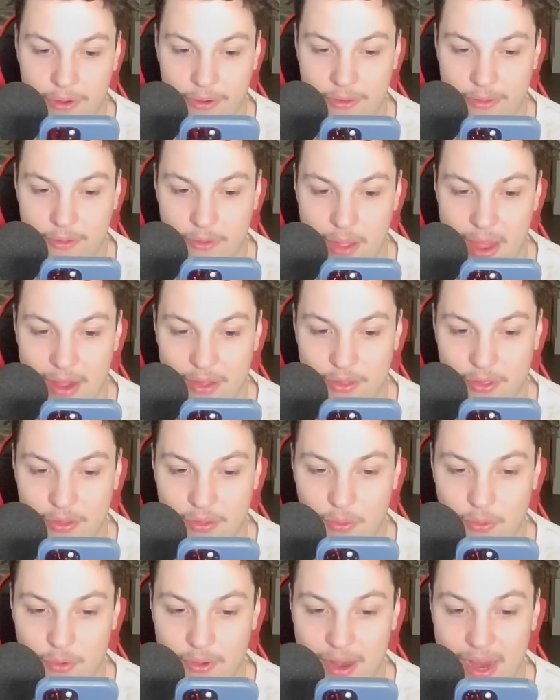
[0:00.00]
So actually
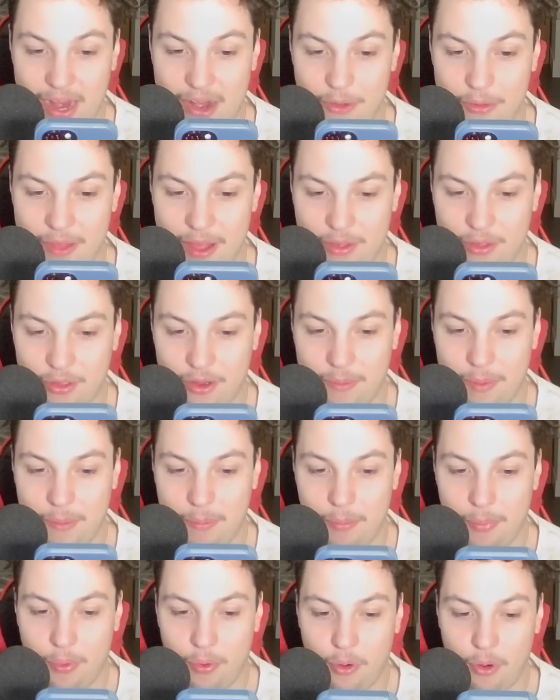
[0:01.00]
Tornado is actually going to be
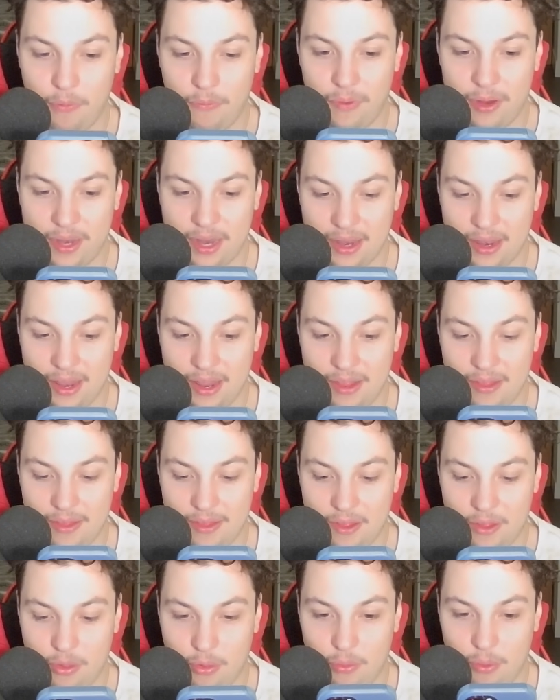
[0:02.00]
perfect in this
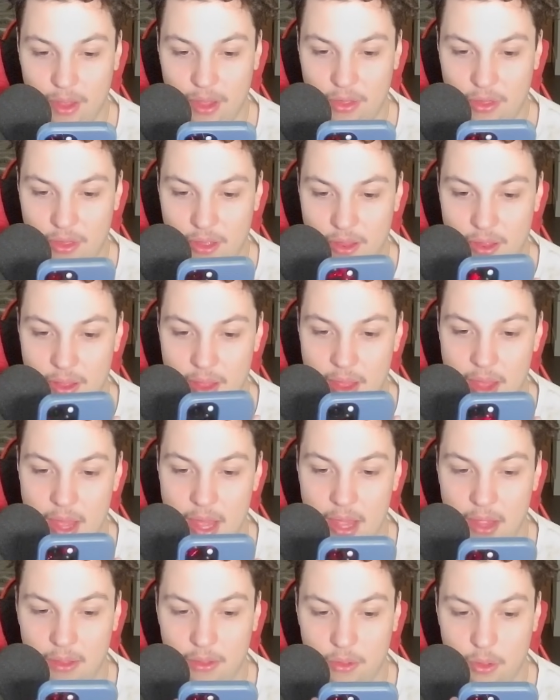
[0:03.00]
situation.
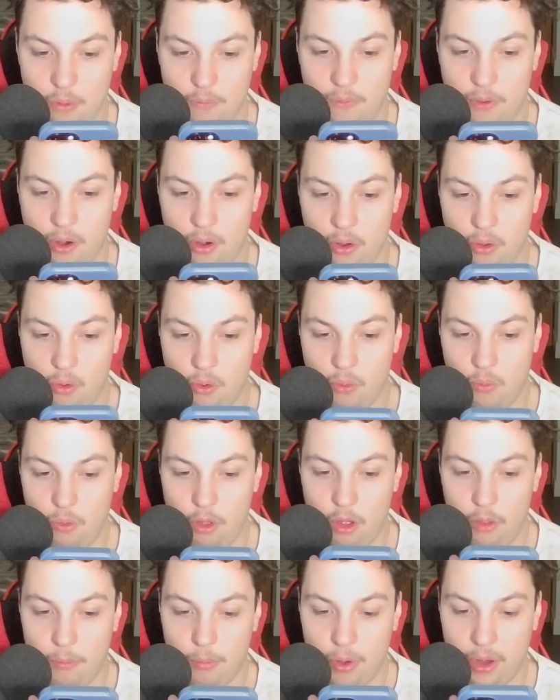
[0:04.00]
Let's go for our own wall
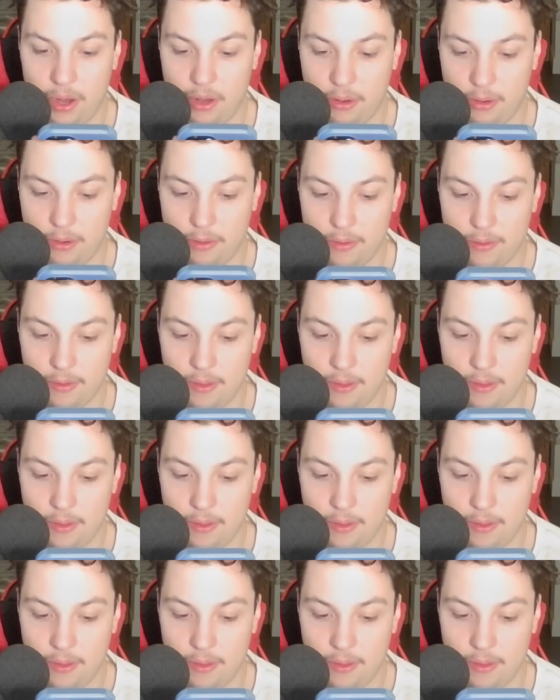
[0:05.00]
breakers.